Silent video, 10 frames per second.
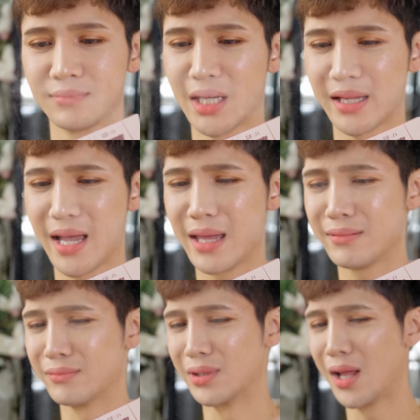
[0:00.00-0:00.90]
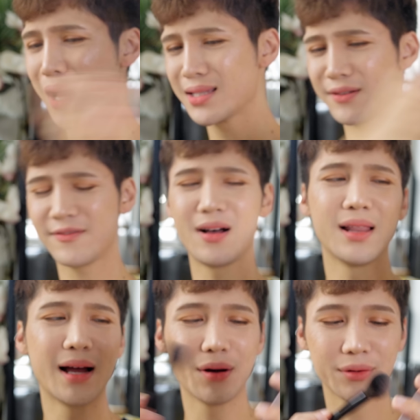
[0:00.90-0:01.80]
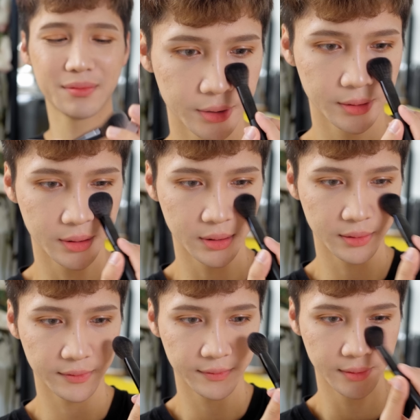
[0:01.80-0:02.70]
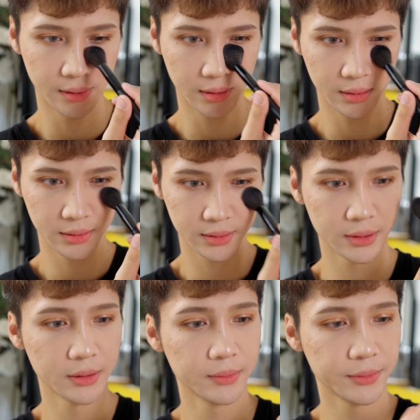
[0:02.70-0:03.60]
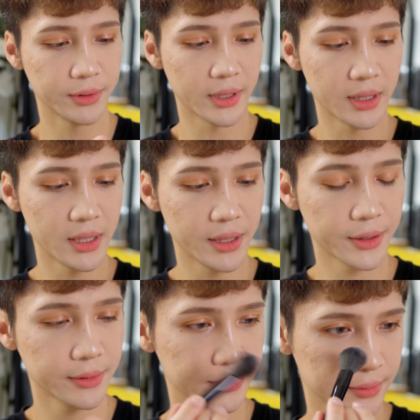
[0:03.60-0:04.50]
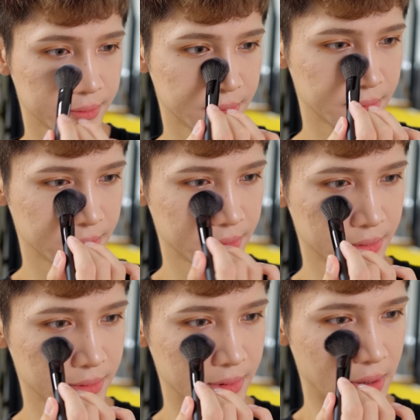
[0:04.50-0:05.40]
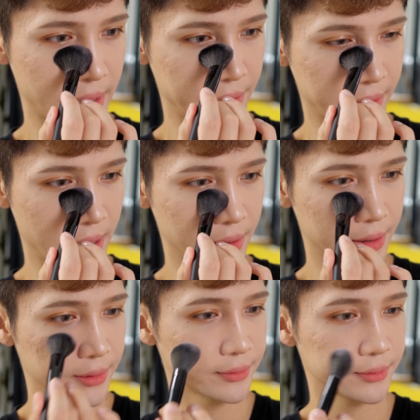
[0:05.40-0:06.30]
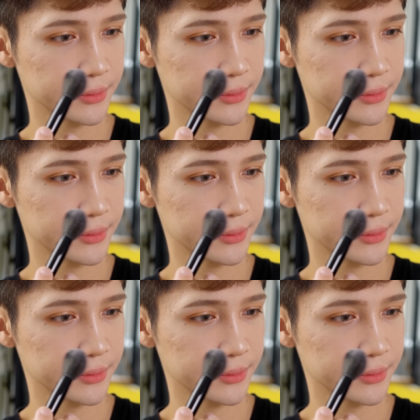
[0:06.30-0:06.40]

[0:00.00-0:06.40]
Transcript: Again, lots of fallout, kind of. Then here, the lighter color,